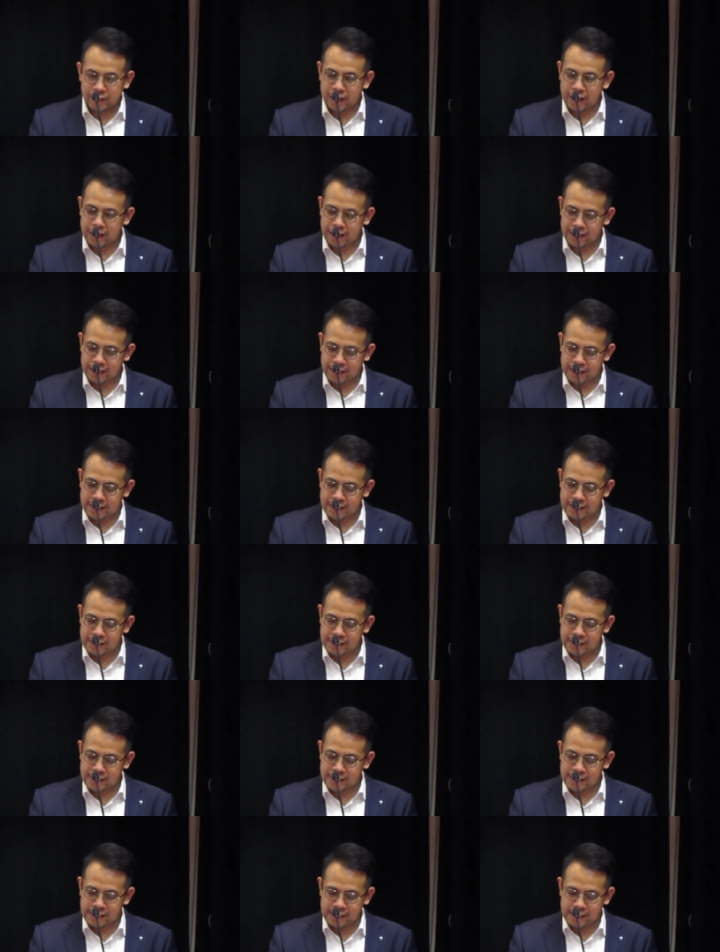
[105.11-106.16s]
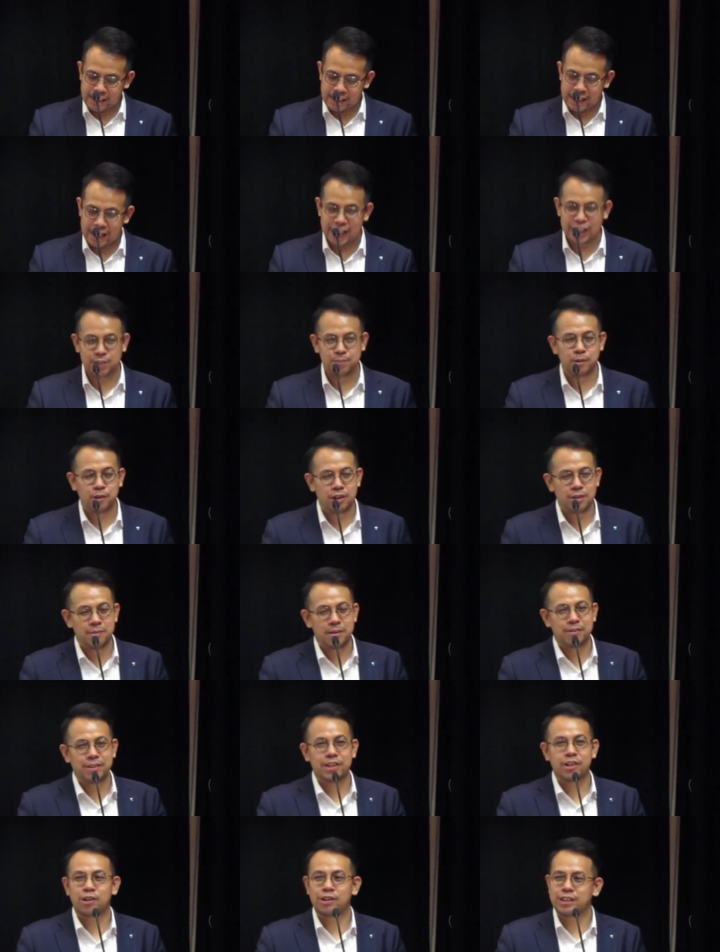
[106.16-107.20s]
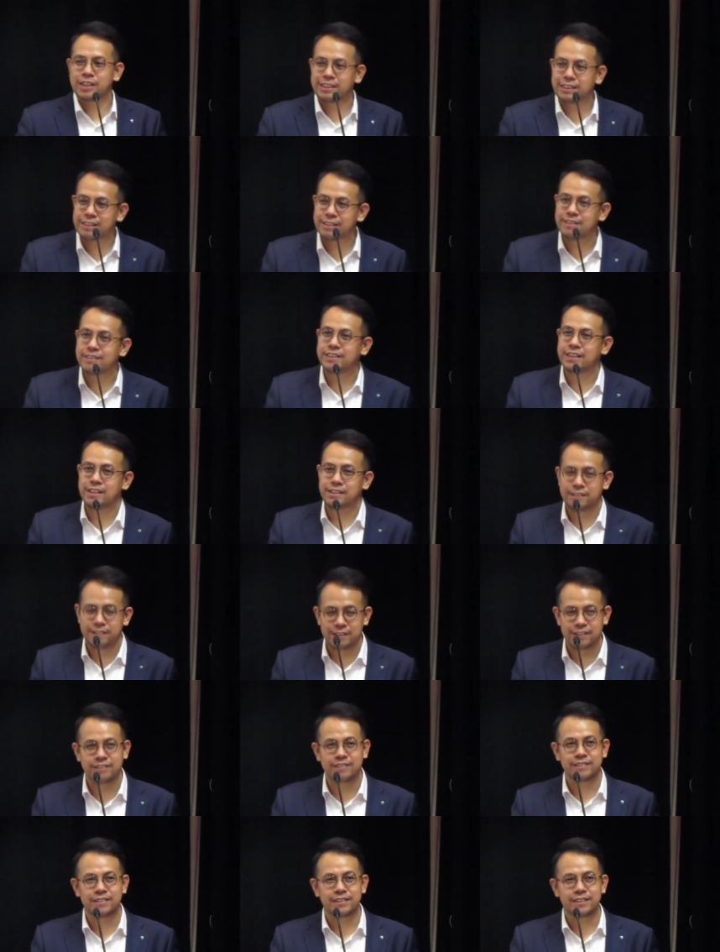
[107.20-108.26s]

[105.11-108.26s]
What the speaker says: and I spoke about the Auditor General.